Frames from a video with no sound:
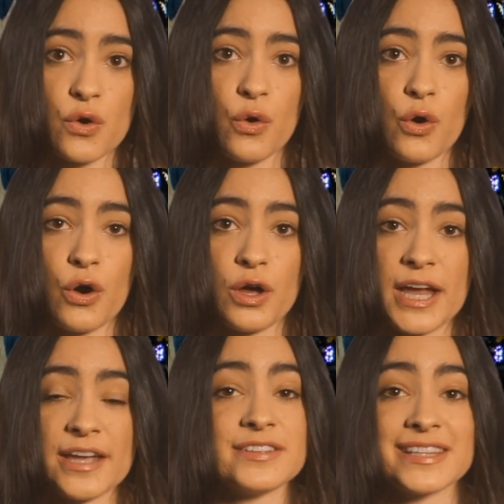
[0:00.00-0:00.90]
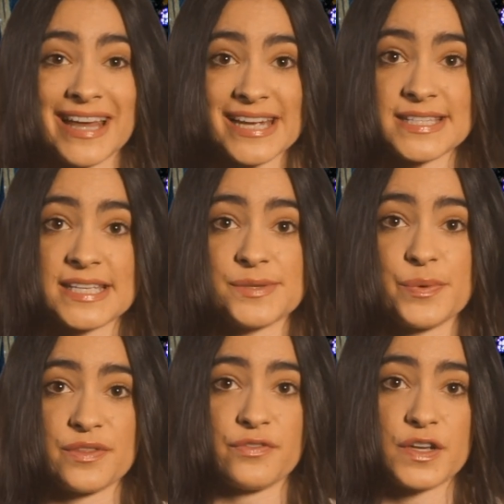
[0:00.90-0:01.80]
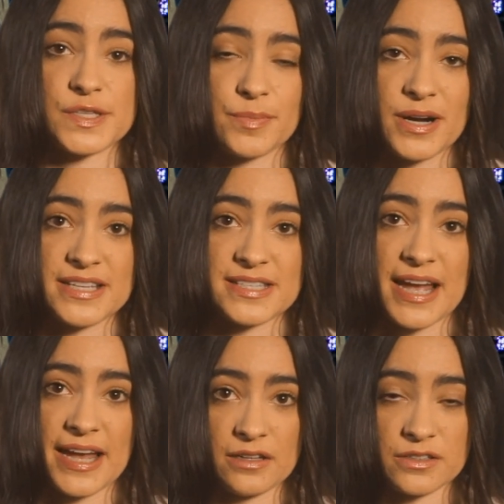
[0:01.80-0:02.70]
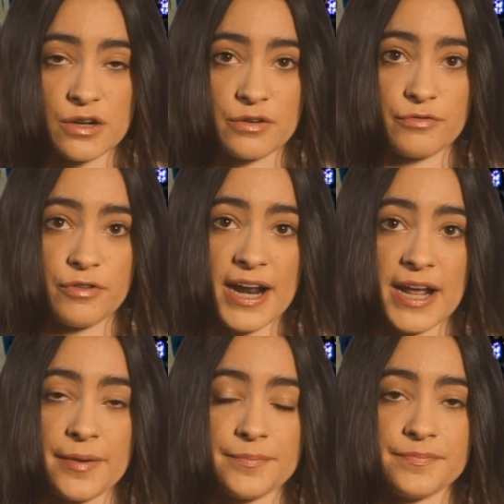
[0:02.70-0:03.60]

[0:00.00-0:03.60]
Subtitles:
or even lasers when the first prayers are held on Friday.